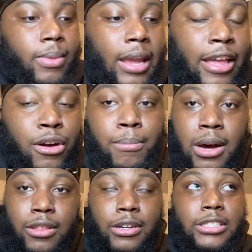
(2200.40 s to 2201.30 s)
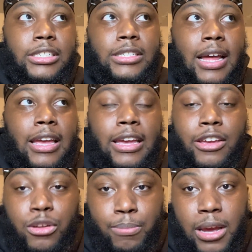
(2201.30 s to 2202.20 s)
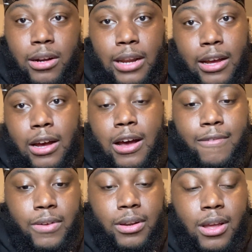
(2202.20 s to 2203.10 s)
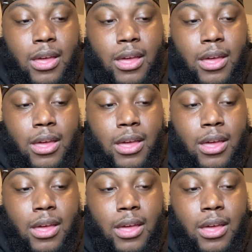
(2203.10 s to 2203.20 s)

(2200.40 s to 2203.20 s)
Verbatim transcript: And your mother is just like an incubator, like an oven.